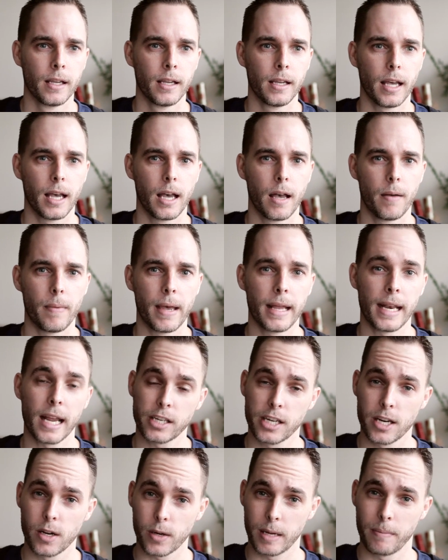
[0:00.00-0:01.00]
And
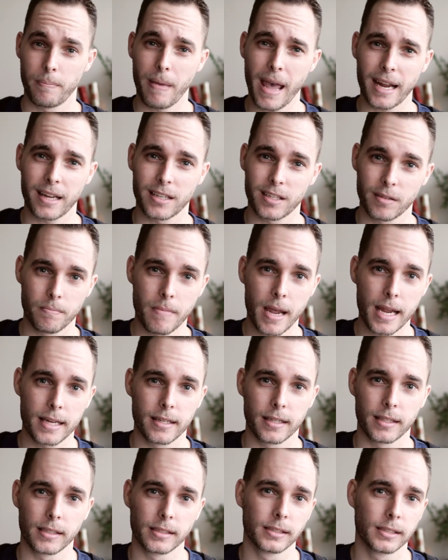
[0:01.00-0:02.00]
actually looking back, it's
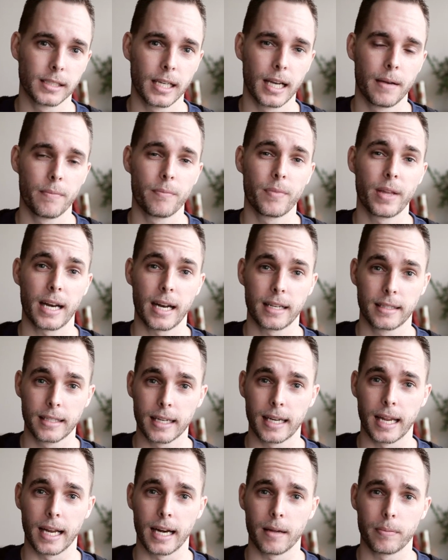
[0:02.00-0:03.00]
amazing that I did
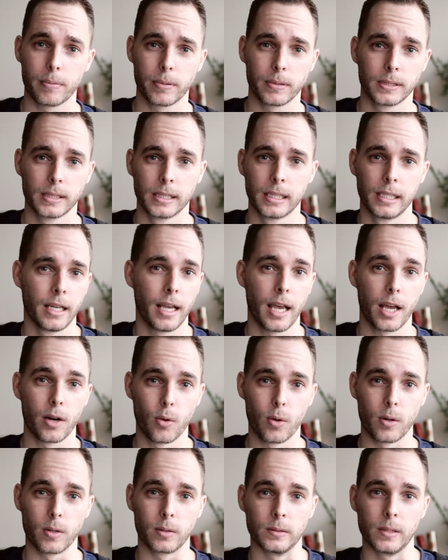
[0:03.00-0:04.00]
get up at
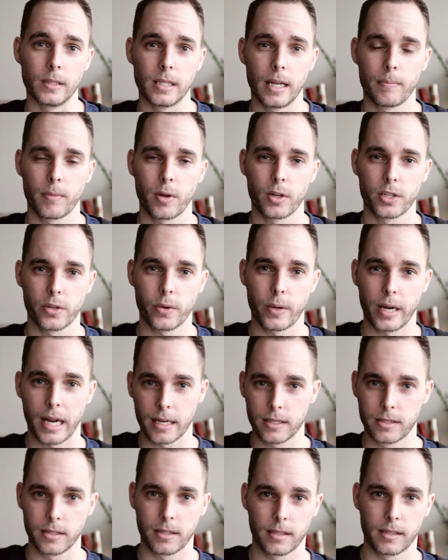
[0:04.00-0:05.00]
all. Considering my
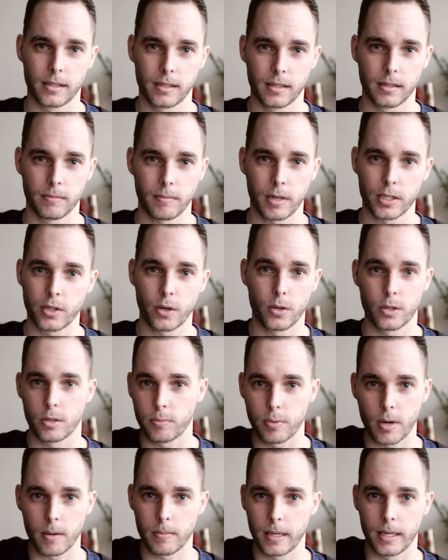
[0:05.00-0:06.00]
blood
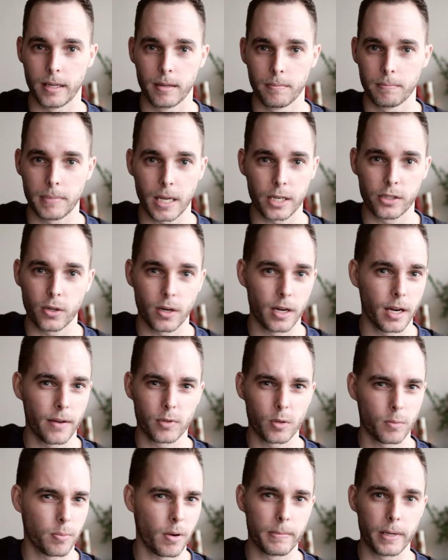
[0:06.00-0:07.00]
sugar levels
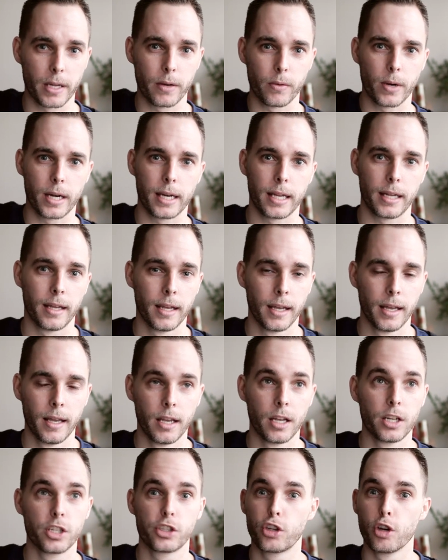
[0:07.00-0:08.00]
were probably already
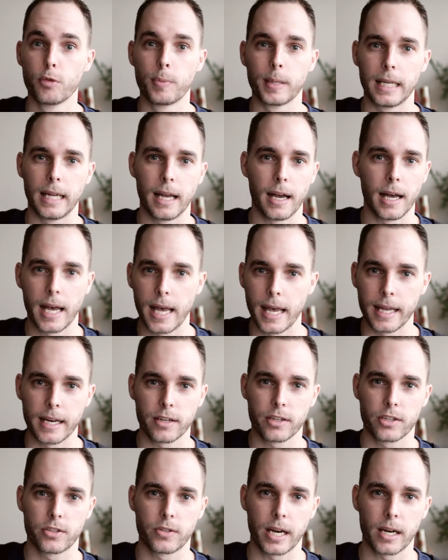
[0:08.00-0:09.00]
stupidly high, and I
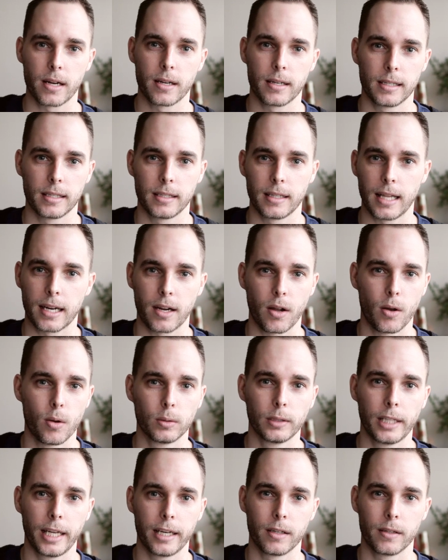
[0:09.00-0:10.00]
just drank like a whole
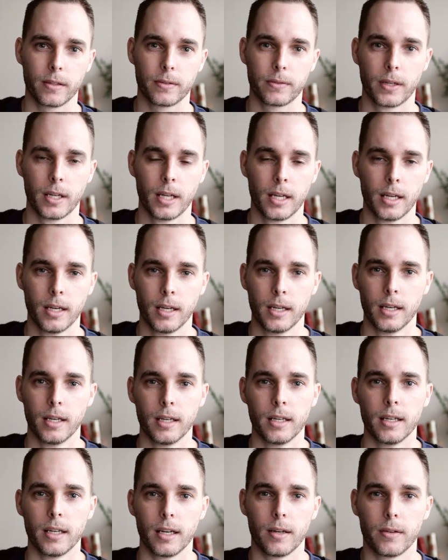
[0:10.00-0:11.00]
liter
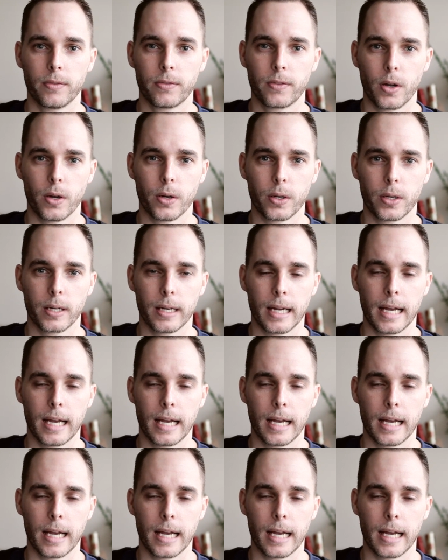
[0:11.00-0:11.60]
of Coke.